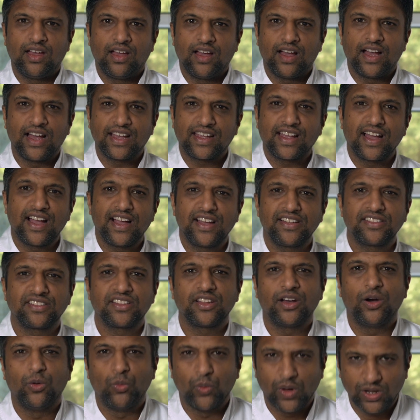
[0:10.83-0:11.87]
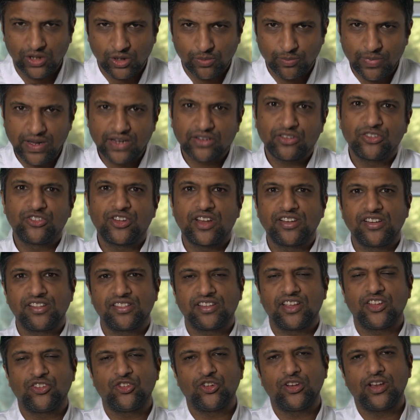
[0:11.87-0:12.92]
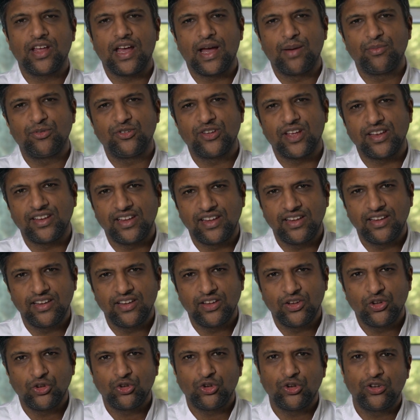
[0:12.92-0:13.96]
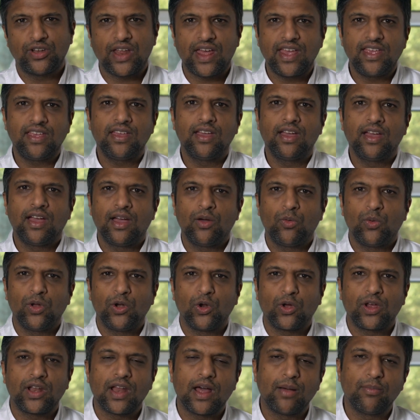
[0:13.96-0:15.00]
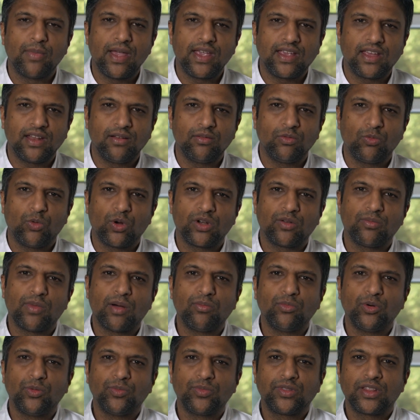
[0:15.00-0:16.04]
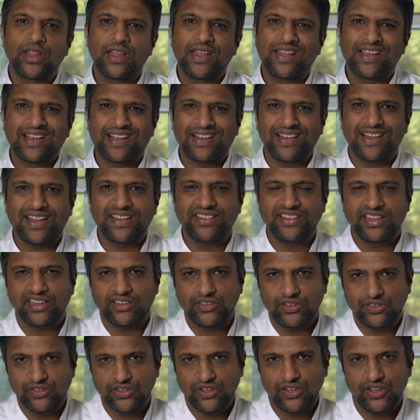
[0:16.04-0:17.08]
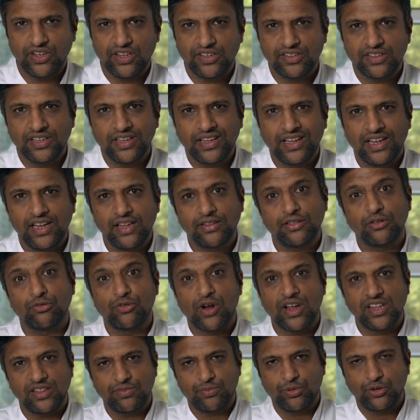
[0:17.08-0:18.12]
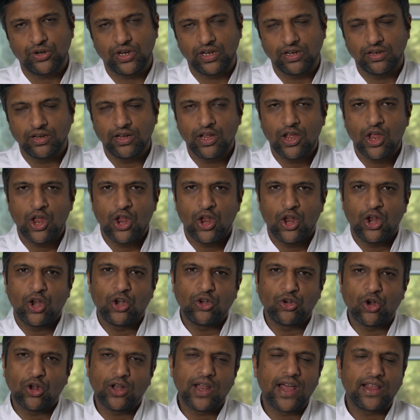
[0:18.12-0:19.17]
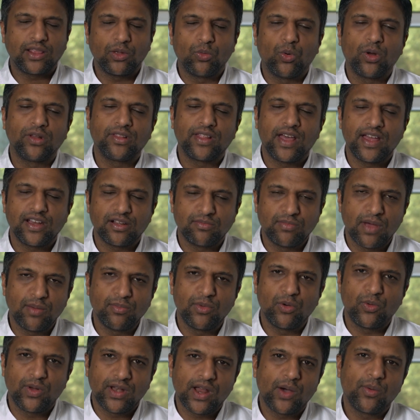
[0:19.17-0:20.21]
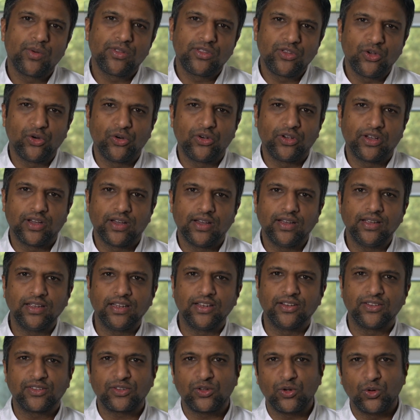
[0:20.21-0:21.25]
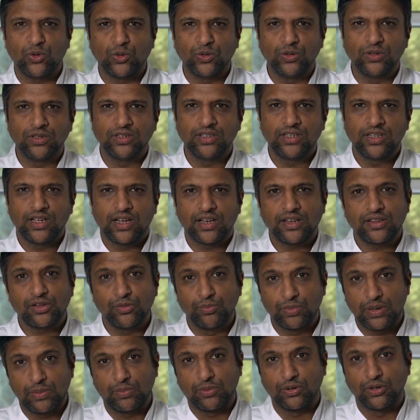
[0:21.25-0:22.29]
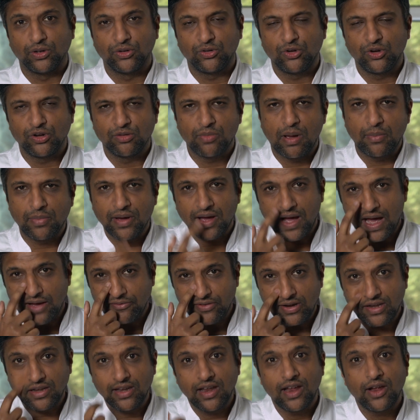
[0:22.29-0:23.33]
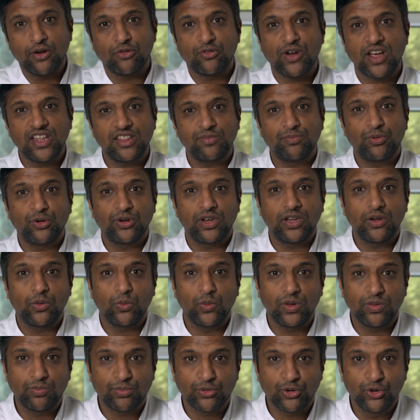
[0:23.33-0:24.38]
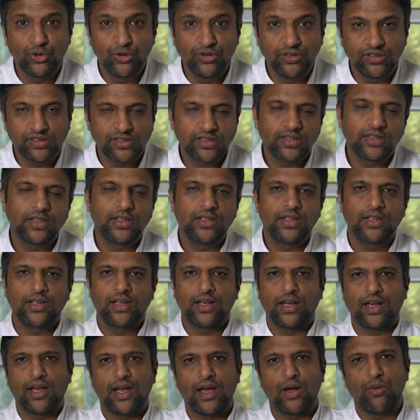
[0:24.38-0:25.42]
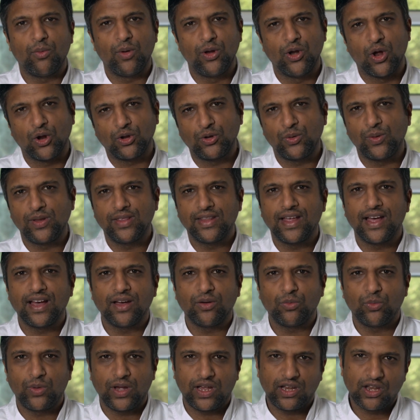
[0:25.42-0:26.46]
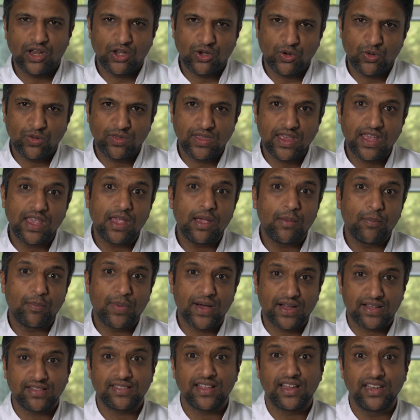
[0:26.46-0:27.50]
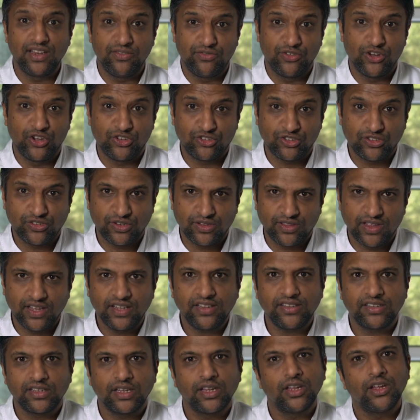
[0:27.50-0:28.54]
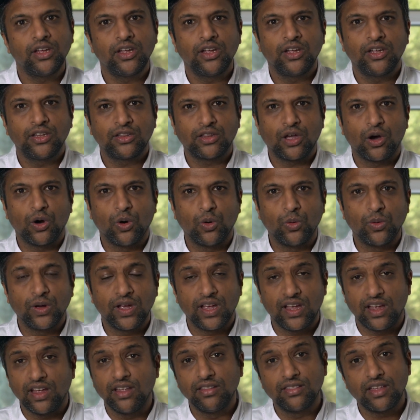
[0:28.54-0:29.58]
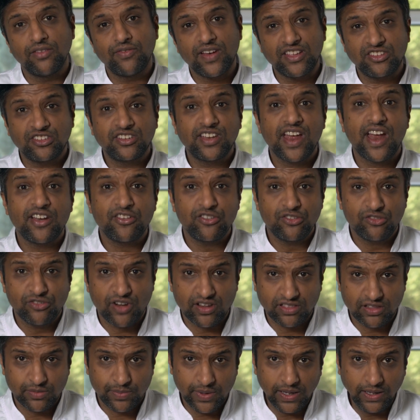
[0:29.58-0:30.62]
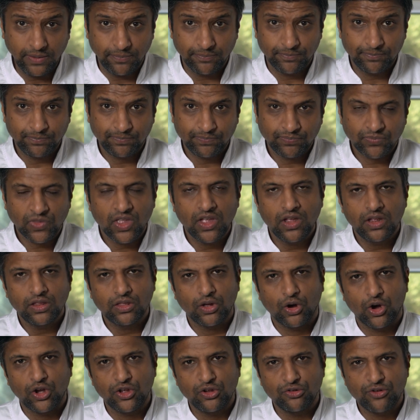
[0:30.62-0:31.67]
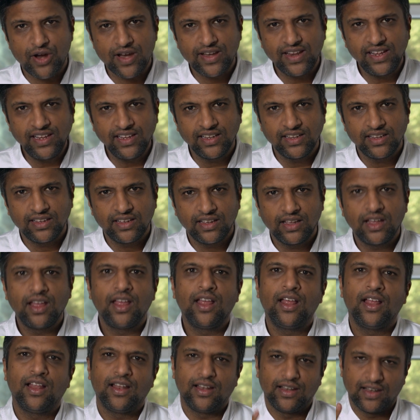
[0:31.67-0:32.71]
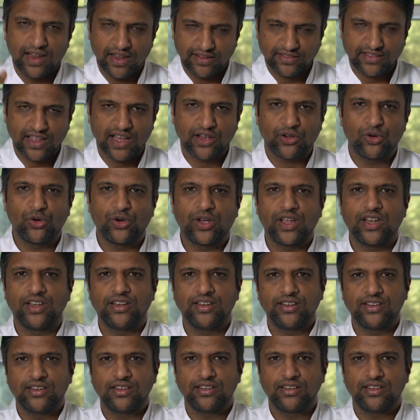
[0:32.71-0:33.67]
Hi guys, and welcome back to Sheddy's Kitchen. I'm Sheddy. Today we're looking at making one of my mum's classic desserts. It's a rice pudding. Not like the one that I remember when I was younger in school, and some people do remember having rice pudding with prunes. We're not doing that. We're going to do the Pakistani version to this. So it is a vegetarian recipe. So are you ready? Let's get cooking.